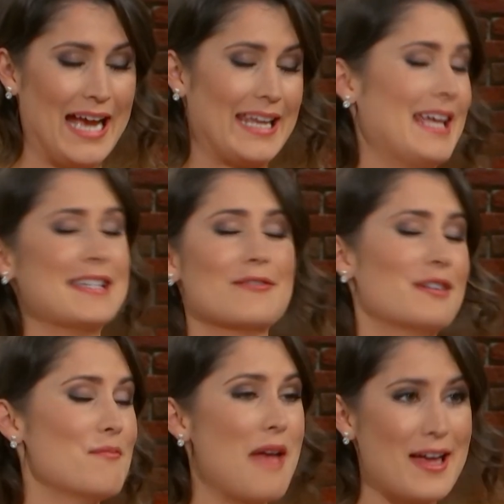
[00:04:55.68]
I can't even
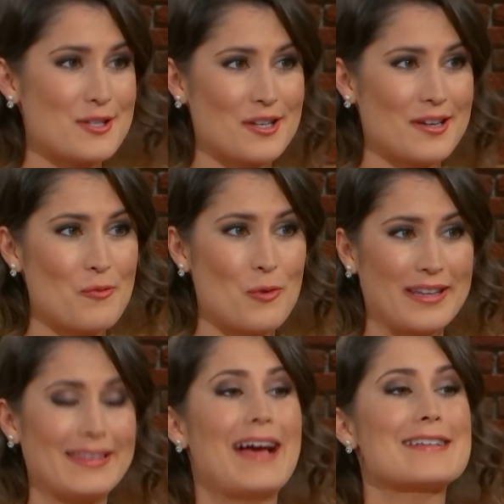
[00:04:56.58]
imagine
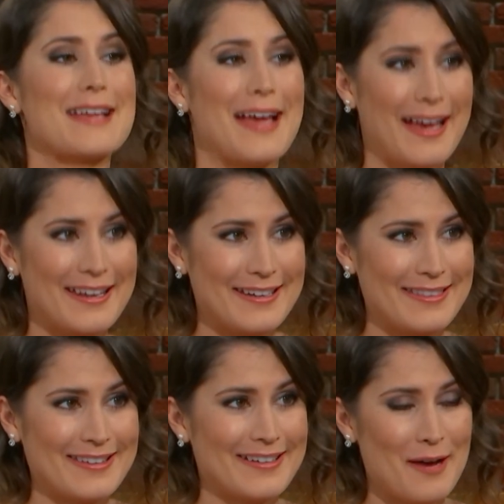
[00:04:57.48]
what lies ahead
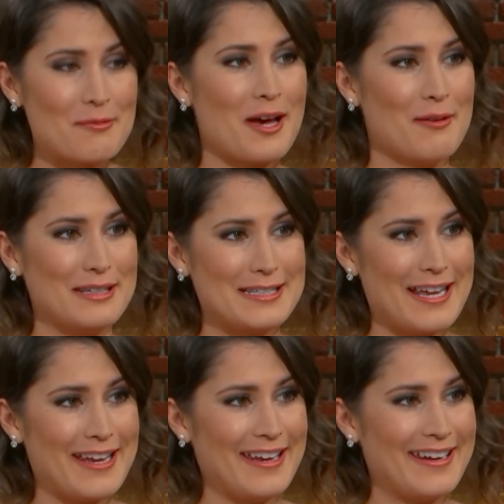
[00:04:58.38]
in the upcoming
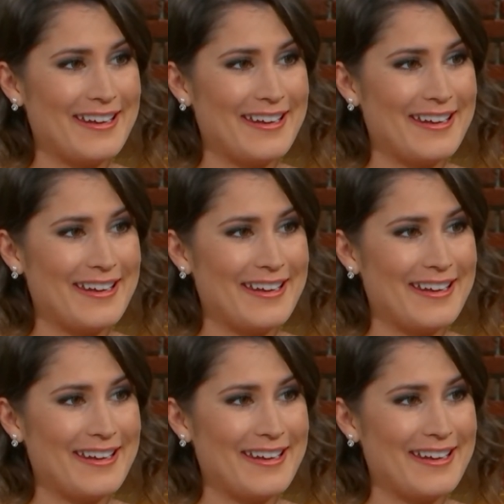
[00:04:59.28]
decade.